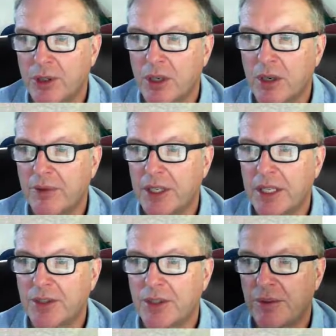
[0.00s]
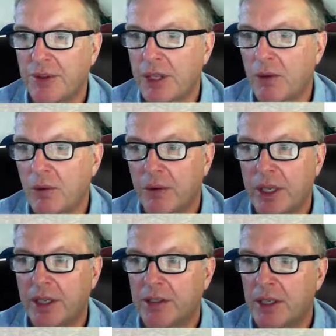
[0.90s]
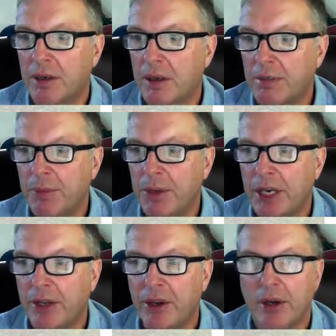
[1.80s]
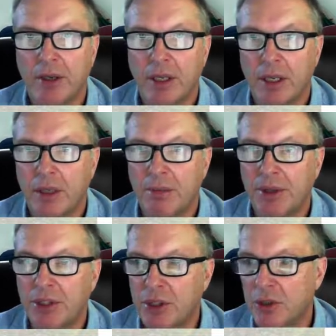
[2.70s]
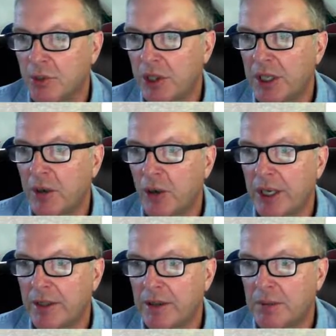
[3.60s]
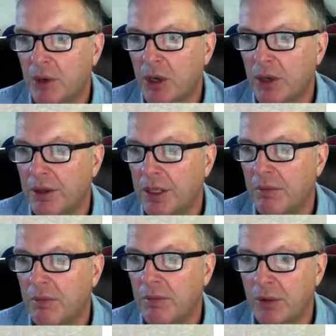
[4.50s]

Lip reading: trick photography to get you to think that it's a big backyard, but this is really quite small.